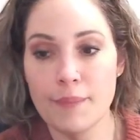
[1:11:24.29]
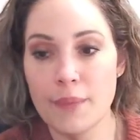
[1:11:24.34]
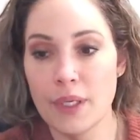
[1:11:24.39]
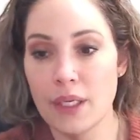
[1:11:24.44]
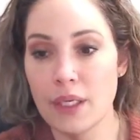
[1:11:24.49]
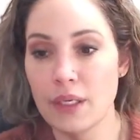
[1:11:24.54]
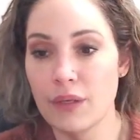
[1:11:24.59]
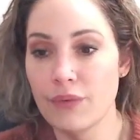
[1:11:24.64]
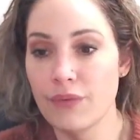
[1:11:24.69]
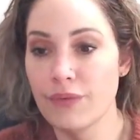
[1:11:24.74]

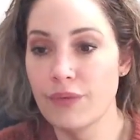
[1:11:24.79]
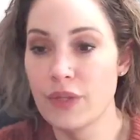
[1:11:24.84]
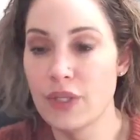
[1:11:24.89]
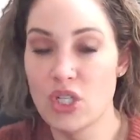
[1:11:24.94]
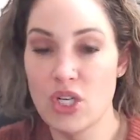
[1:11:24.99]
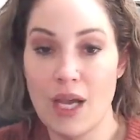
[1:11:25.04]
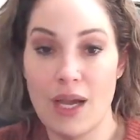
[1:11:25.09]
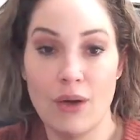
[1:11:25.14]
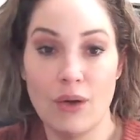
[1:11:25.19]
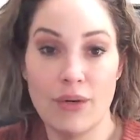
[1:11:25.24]
If the
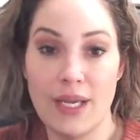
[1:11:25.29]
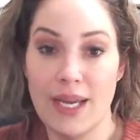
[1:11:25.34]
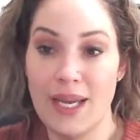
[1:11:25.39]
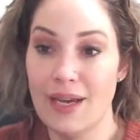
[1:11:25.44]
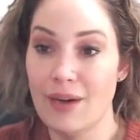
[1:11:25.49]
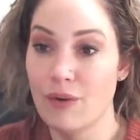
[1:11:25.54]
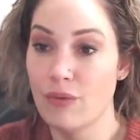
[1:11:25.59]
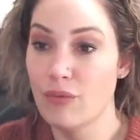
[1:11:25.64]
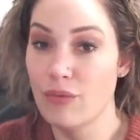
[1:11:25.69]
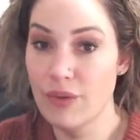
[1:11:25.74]
child
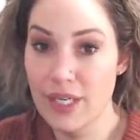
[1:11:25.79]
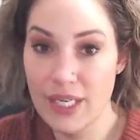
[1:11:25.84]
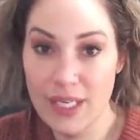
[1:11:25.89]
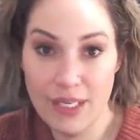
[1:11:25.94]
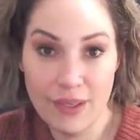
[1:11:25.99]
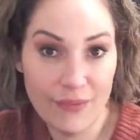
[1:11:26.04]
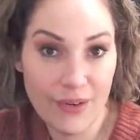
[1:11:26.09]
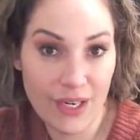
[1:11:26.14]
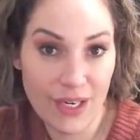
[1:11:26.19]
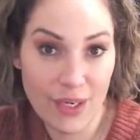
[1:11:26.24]
can't
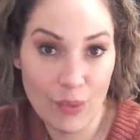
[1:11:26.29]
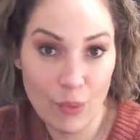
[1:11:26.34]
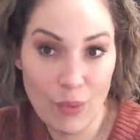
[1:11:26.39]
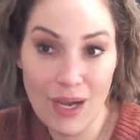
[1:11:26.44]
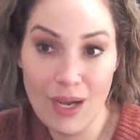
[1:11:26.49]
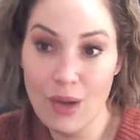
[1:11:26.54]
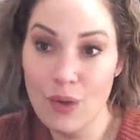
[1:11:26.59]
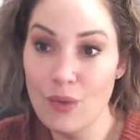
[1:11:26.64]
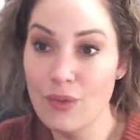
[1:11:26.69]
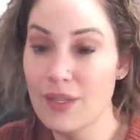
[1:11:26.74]
read very
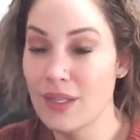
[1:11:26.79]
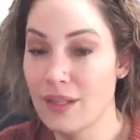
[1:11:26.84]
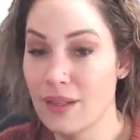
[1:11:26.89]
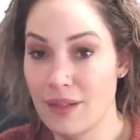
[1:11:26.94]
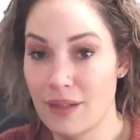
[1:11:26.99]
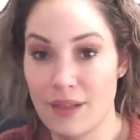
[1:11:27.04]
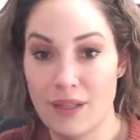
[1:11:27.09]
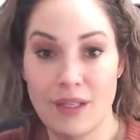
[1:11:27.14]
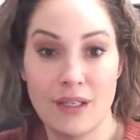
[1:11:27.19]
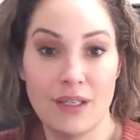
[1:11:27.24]
well,
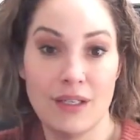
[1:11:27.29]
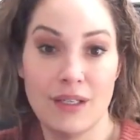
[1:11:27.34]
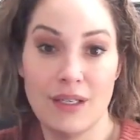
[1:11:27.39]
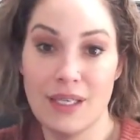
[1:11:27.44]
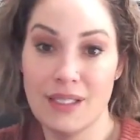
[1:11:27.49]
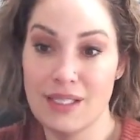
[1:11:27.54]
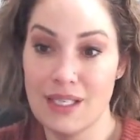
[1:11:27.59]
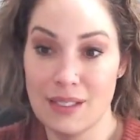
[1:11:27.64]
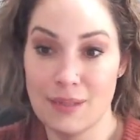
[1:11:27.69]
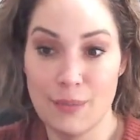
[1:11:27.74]
then the
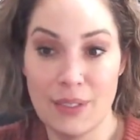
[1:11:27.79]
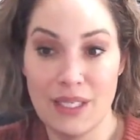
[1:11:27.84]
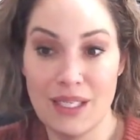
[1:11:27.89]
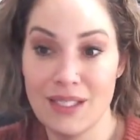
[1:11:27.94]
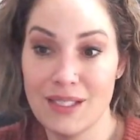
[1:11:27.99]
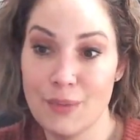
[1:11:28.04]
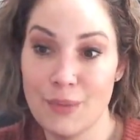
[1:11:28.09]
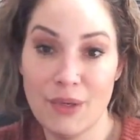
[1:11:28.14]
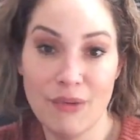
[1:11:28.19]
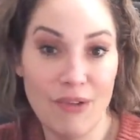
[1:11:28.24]
assessment needs
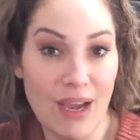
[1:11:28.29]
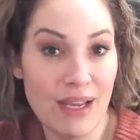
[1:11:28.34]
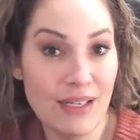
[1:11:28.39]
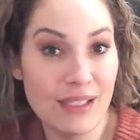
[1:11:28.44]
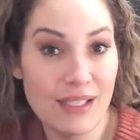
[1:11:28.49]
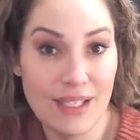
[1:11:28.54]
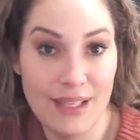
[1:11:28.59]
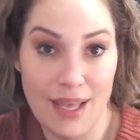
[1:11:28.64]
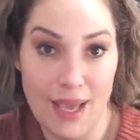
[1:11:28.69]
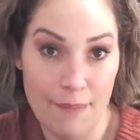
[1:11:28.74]
to be read
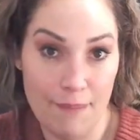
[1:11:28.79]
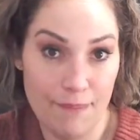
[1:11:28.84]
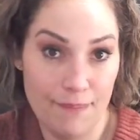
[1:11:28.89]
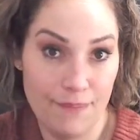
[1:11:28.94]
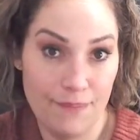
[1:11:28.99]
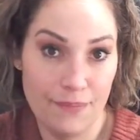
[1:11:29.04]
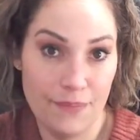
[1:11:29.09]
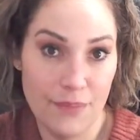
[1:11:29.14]
to them,